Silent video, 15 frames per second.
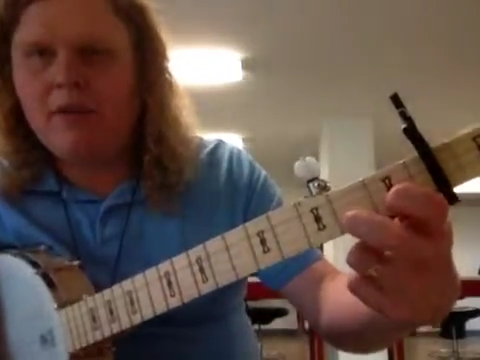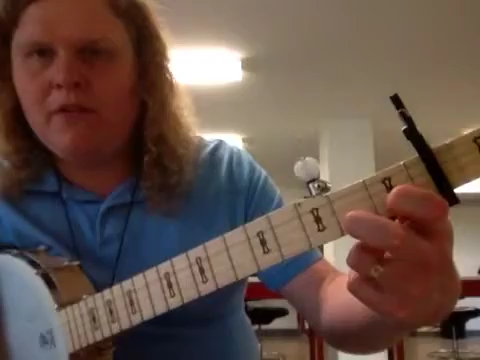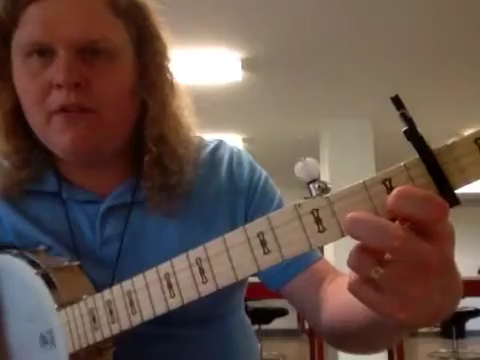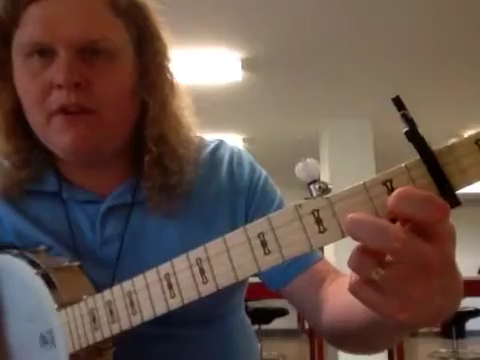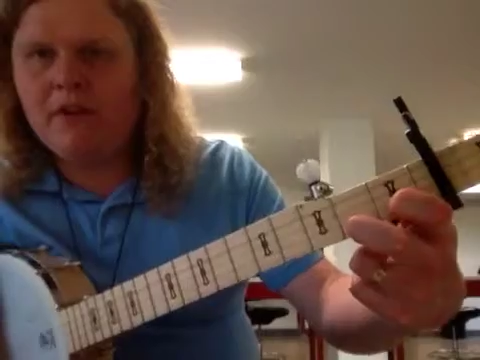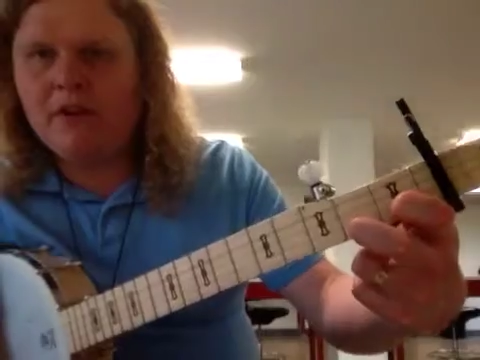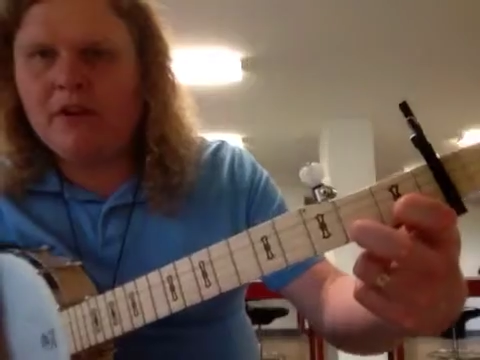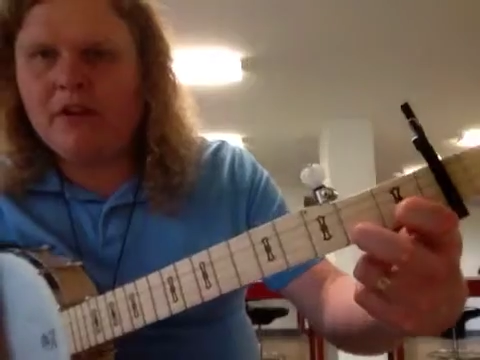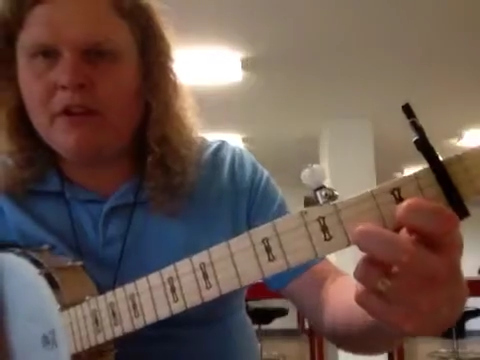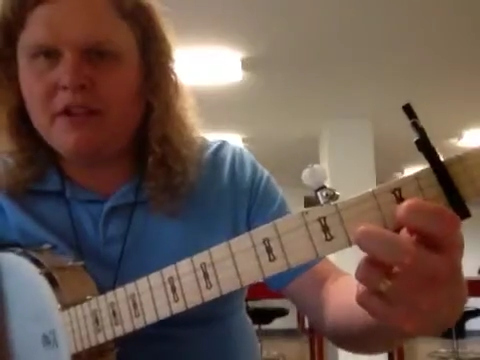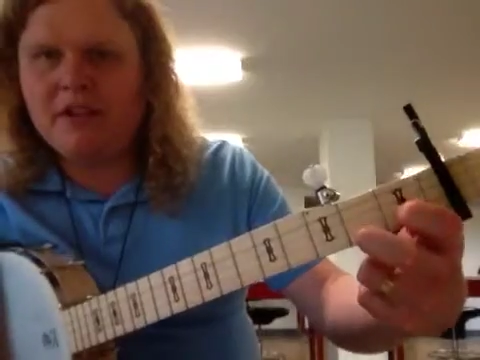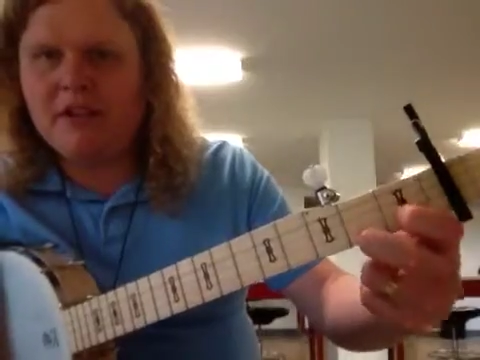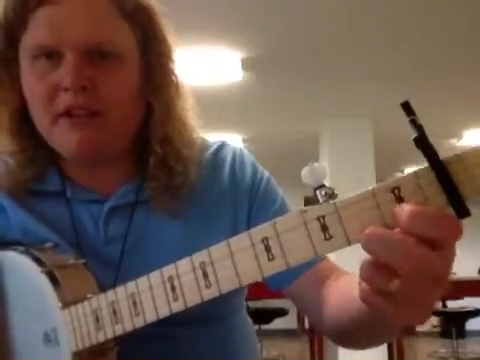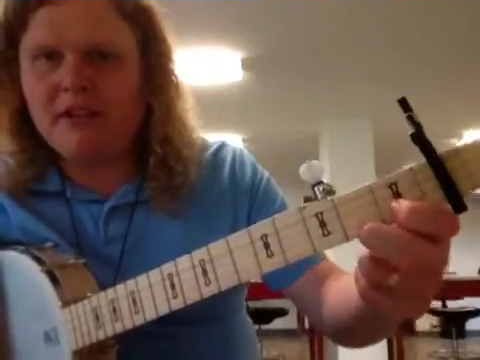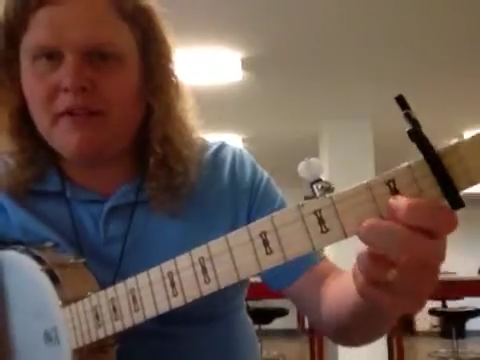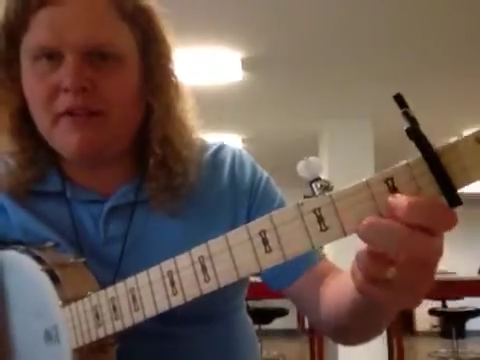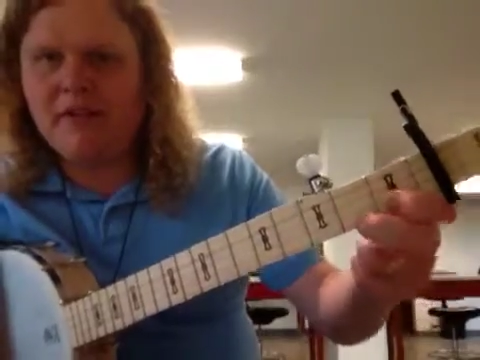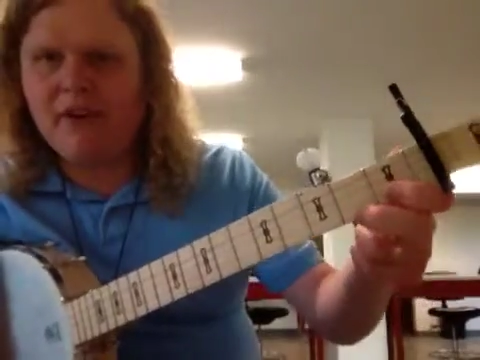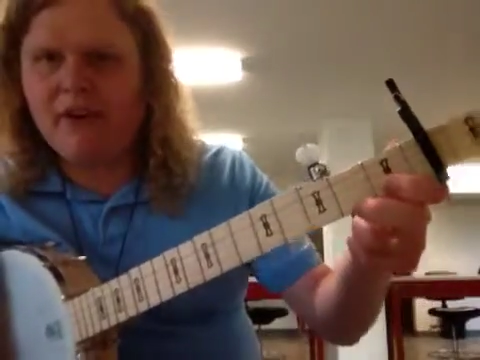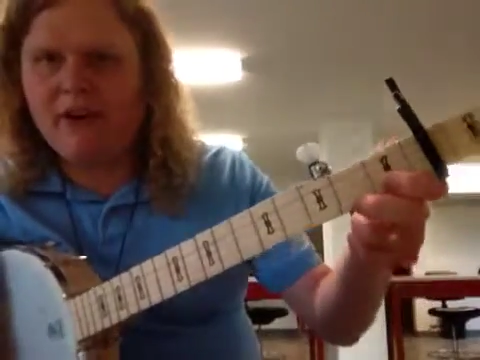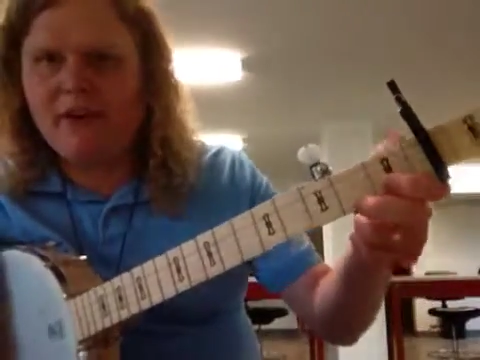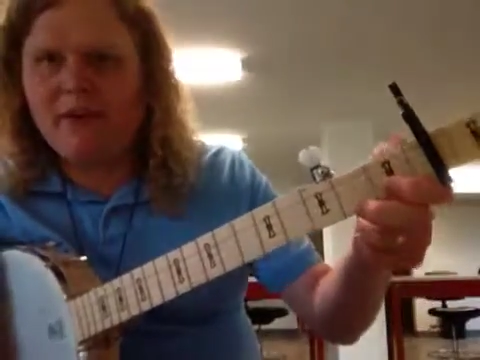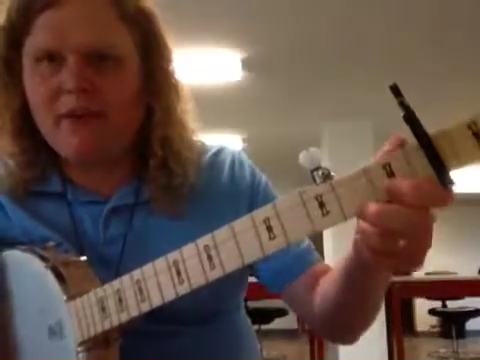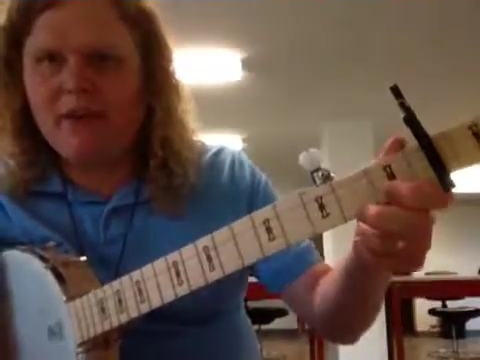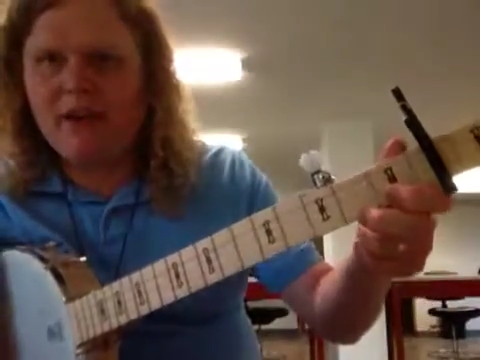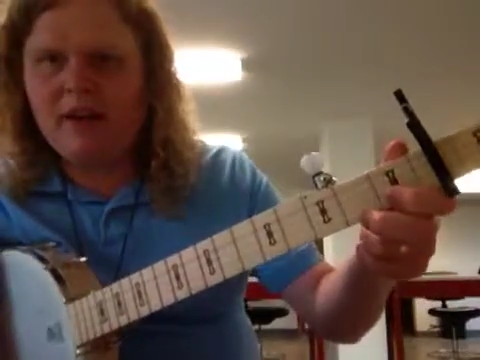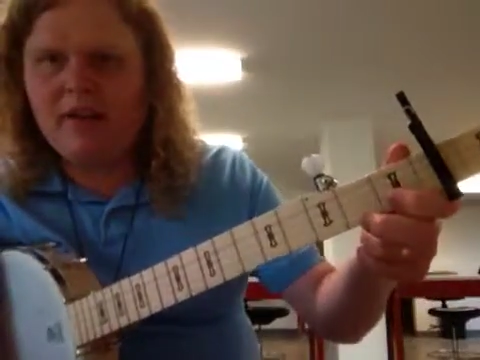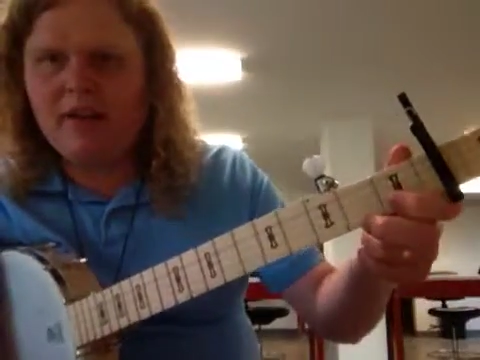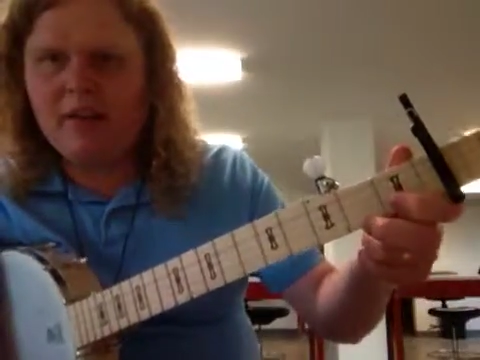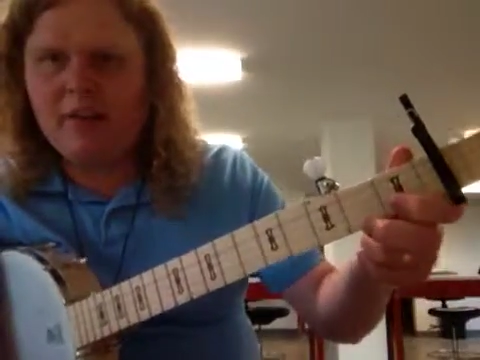finger on the second fret
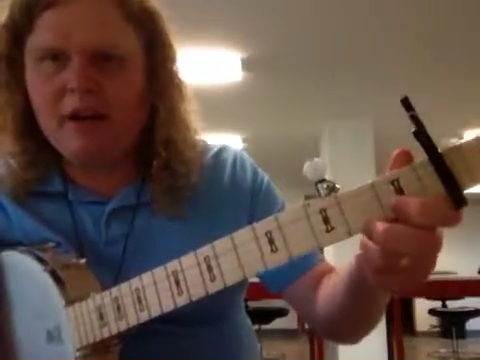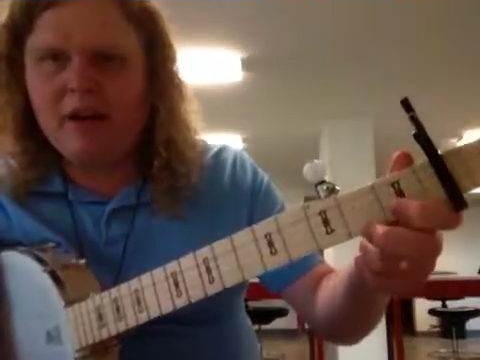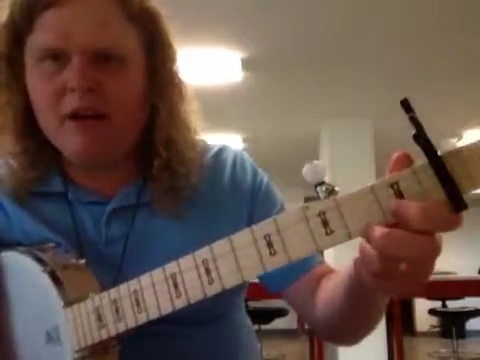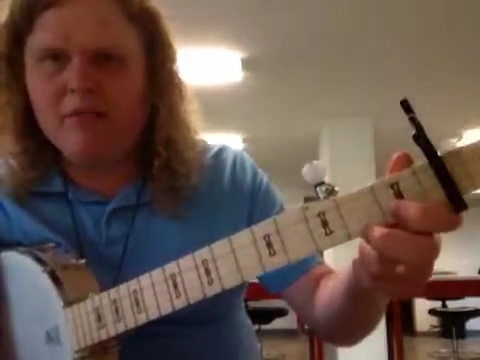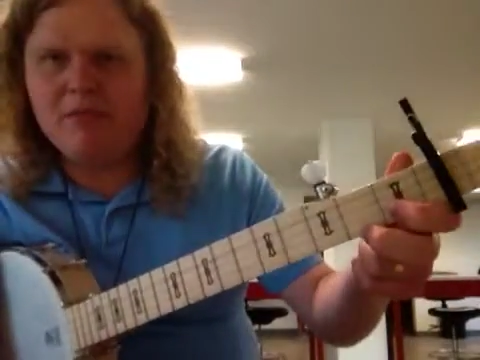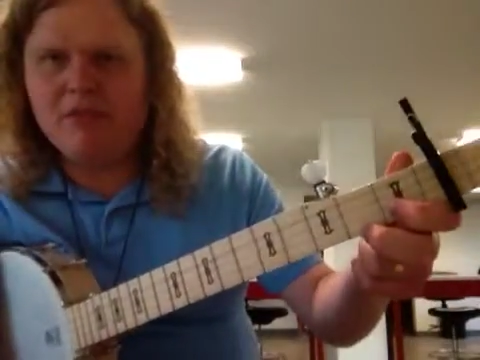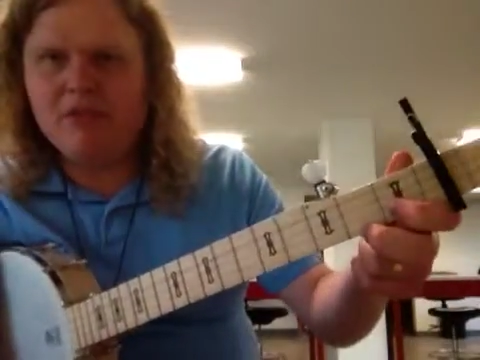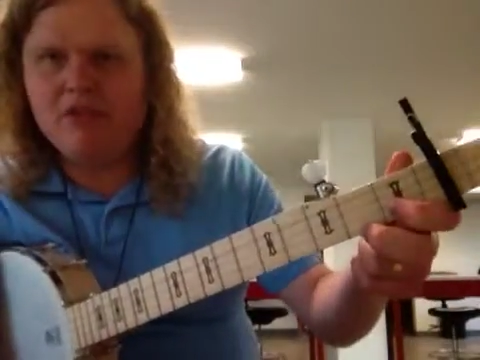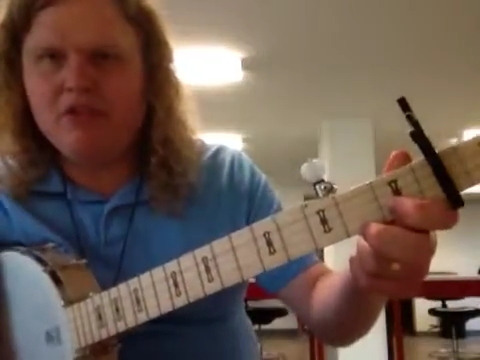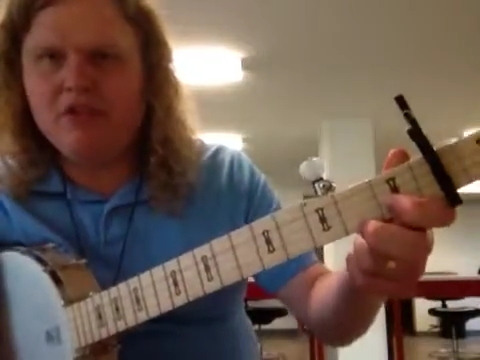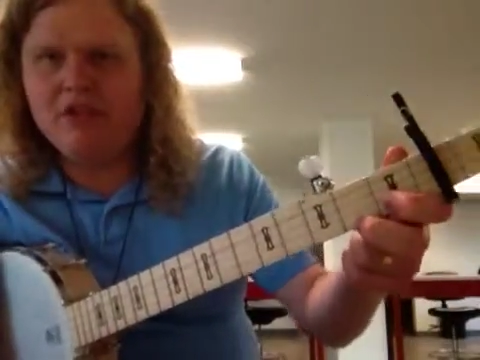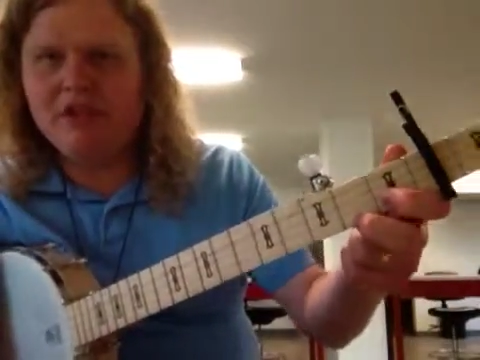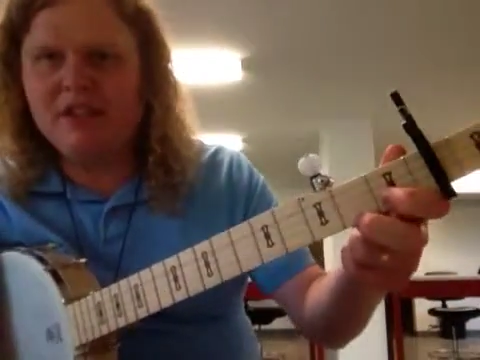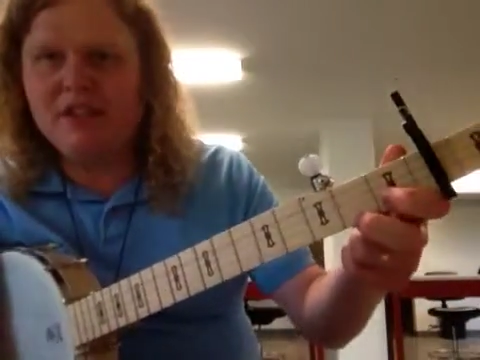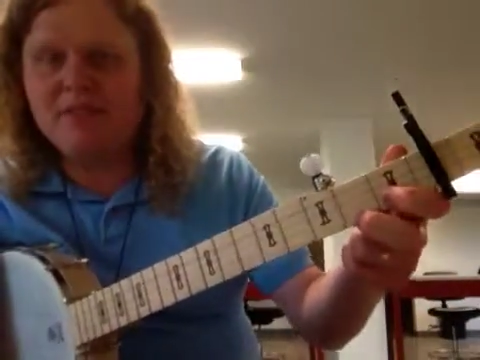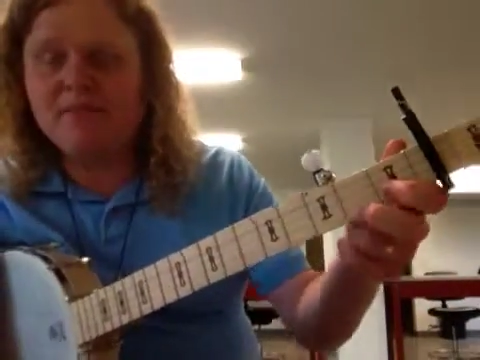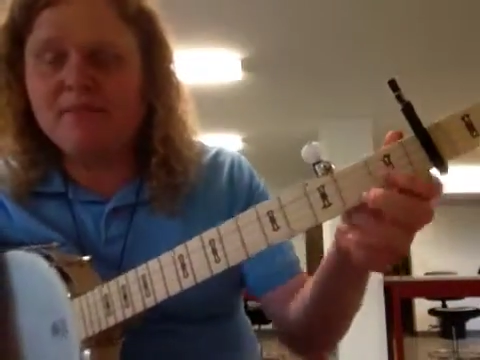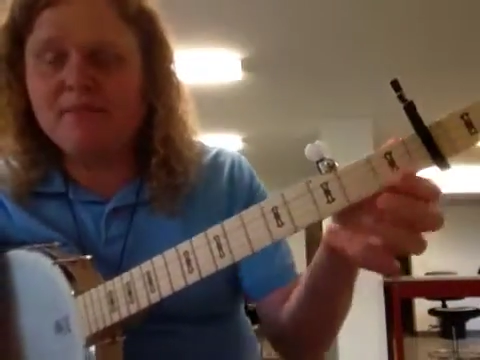of the bottom two strings.